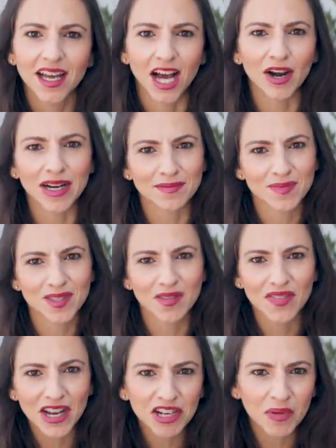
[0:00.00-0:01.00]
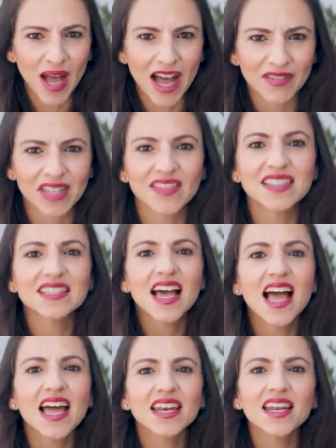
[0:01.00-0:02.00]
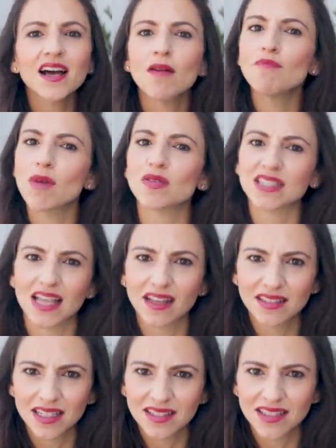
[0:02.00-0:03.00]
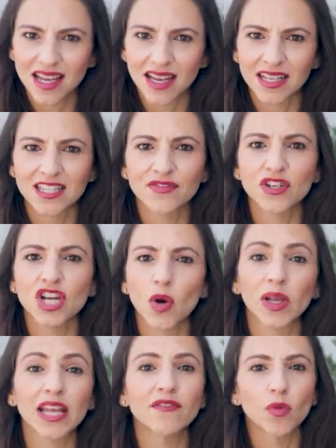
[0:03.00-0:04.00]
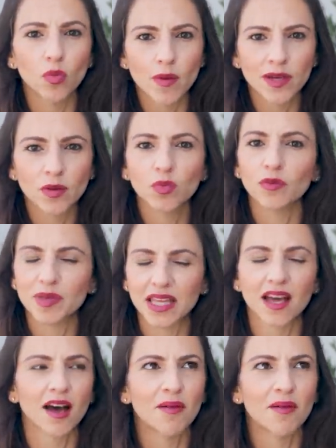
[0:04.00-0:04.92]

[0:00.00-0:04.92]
All right, so there you have it, the 10 most telltale signs for knowing if a woman will be